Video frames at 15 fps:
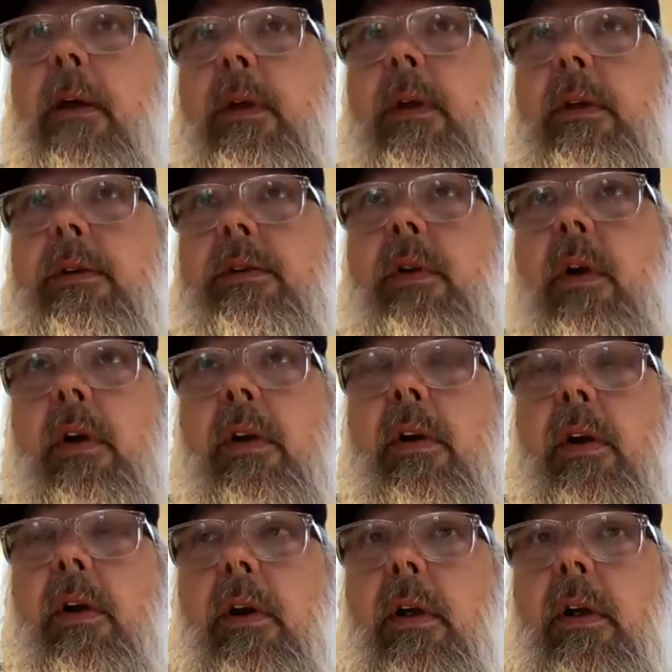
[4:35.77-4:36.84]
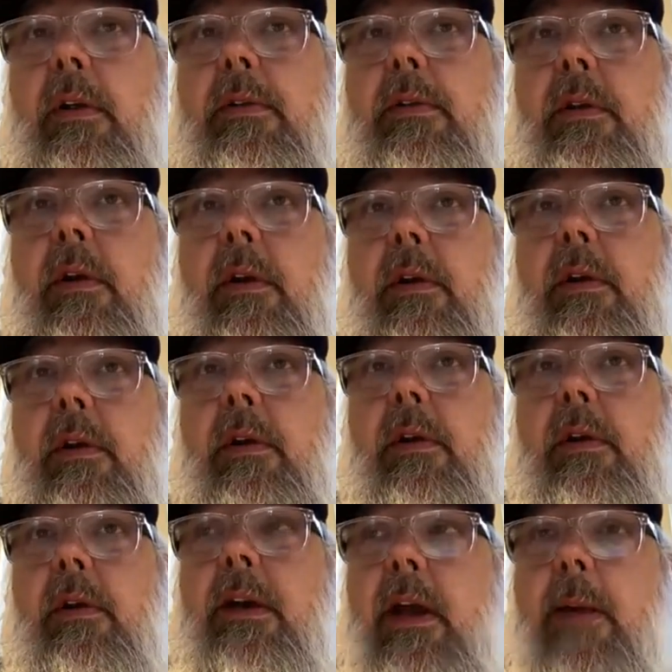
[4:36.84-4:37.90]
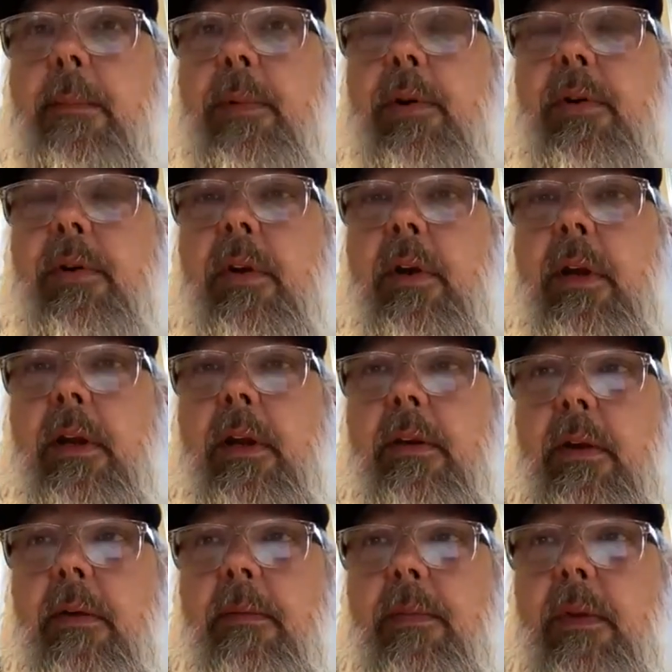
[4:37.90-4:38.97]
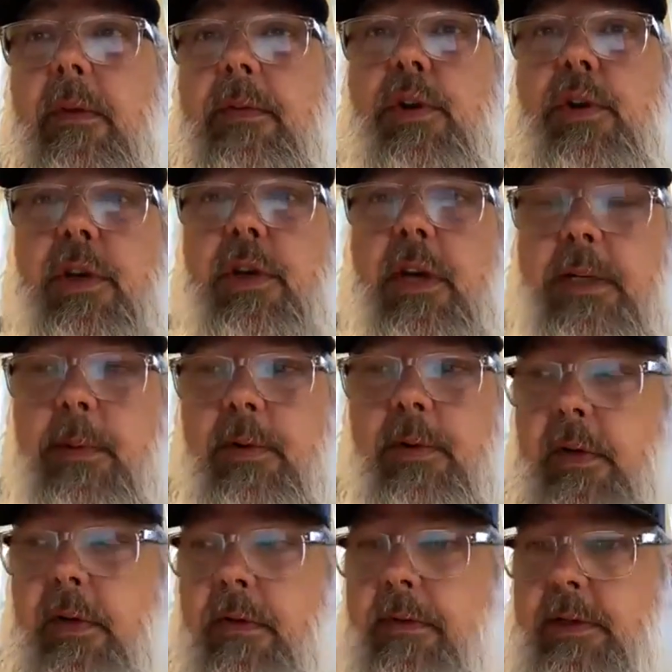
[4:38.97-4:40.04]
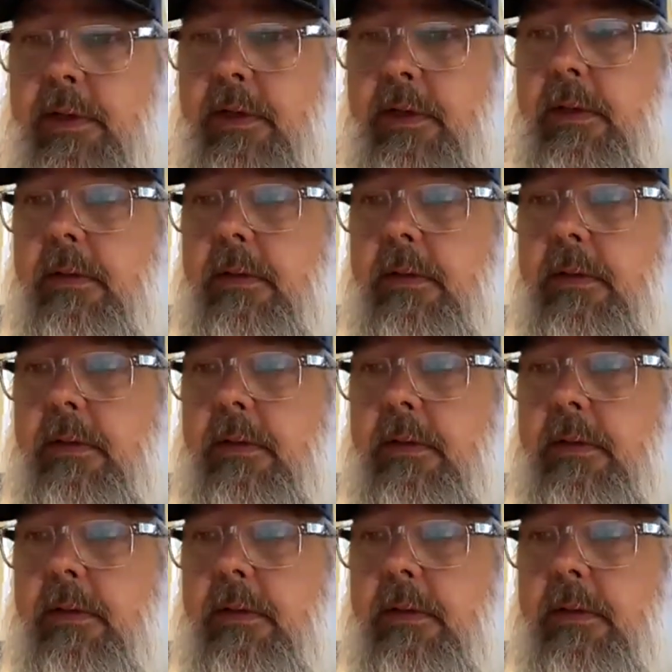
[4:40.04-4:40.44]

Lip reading: started our second opportunity, the Fusion Expo services.